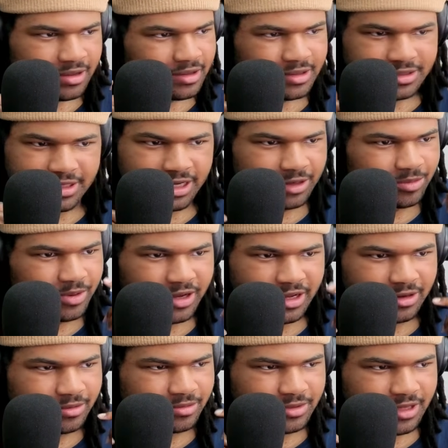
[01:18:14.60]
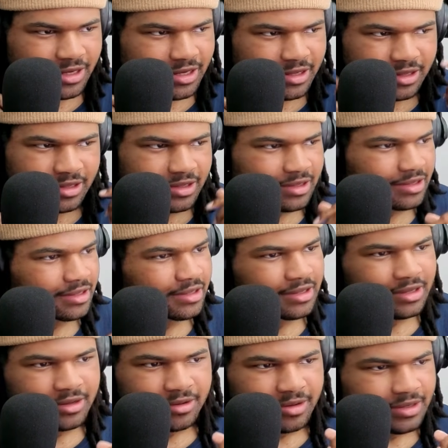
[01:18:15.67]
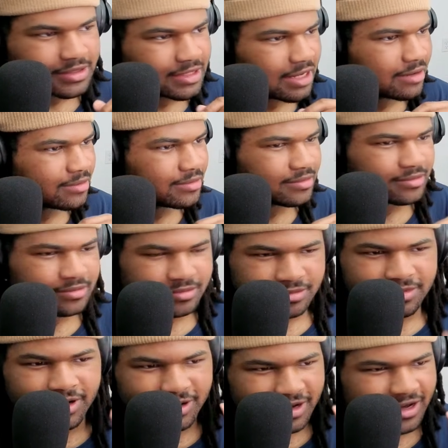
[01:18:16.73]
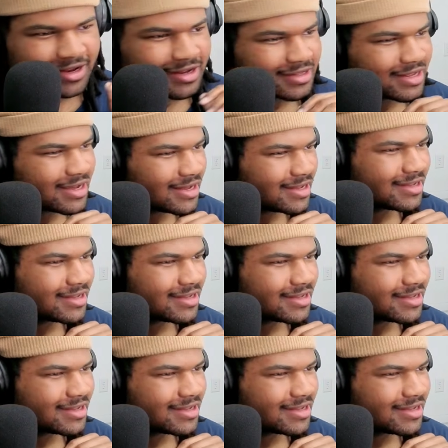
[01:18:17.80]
Like fanning with that sound. Okay, I like that.